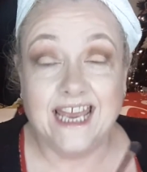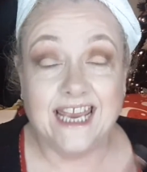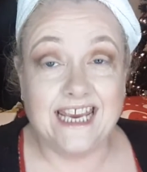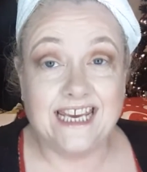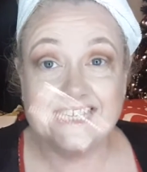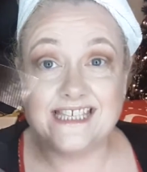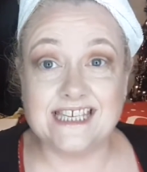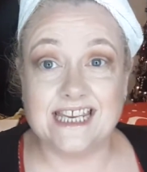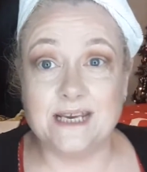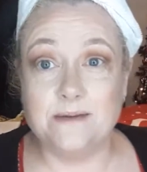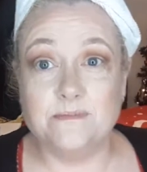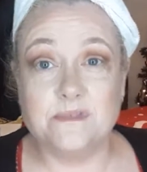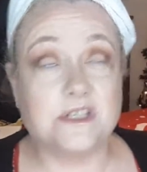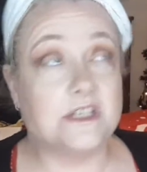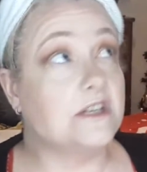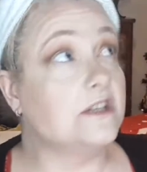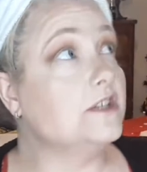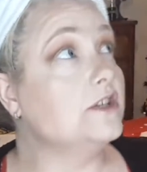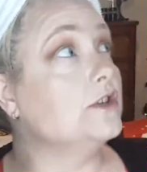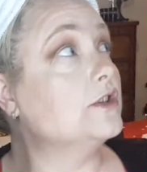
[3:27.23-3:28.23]
He seems
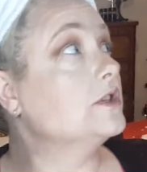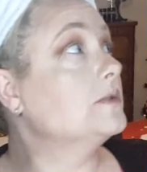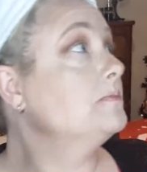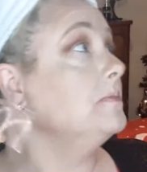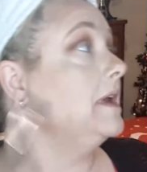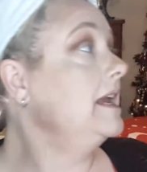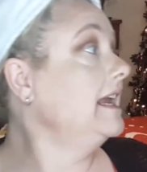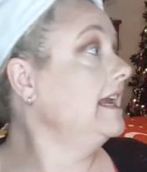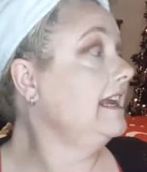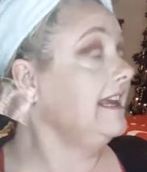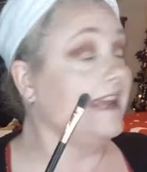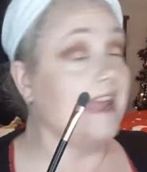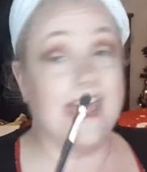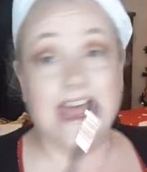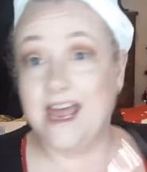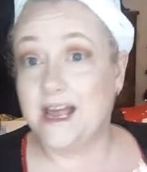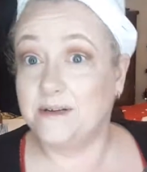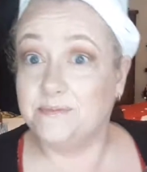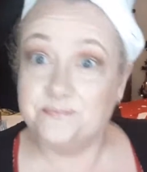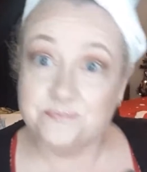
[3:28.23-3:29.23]
to just be
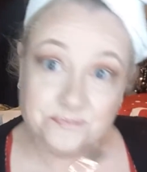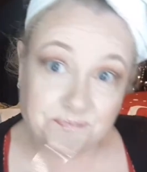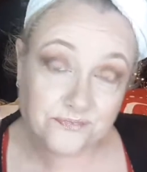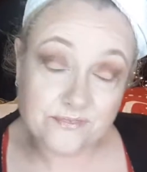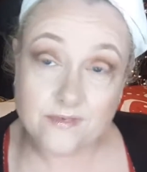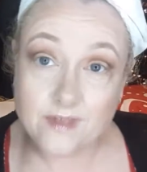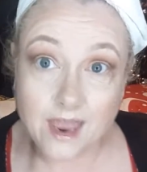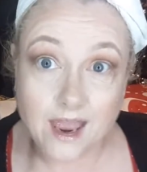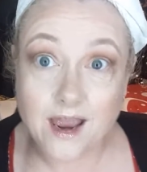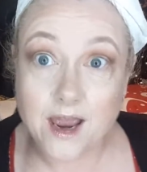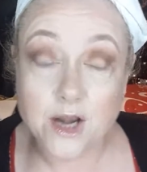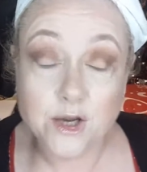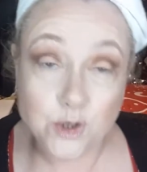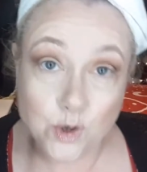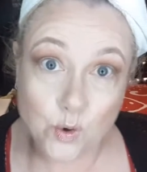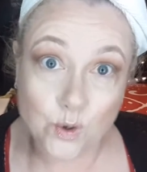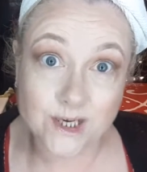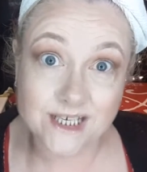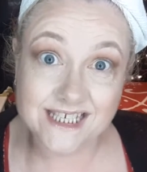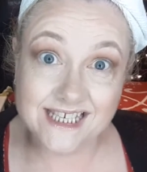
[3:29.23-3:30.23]

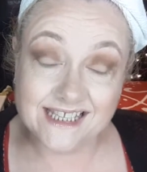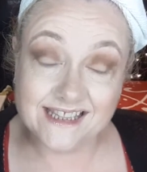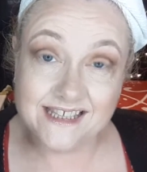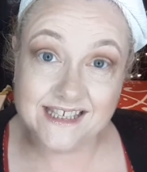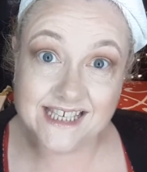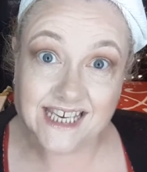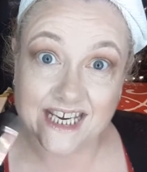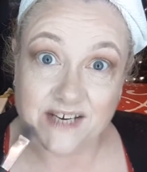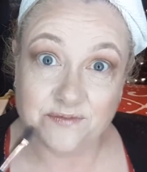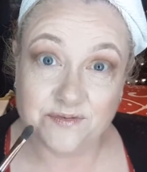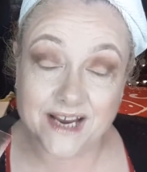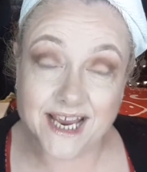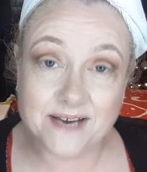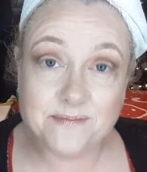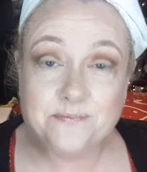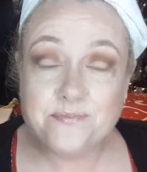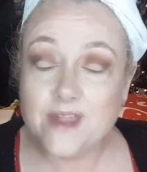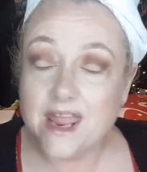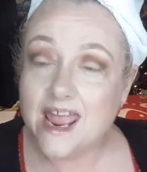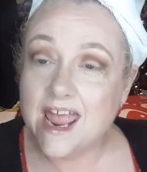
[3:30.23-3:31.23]
noisy this evening.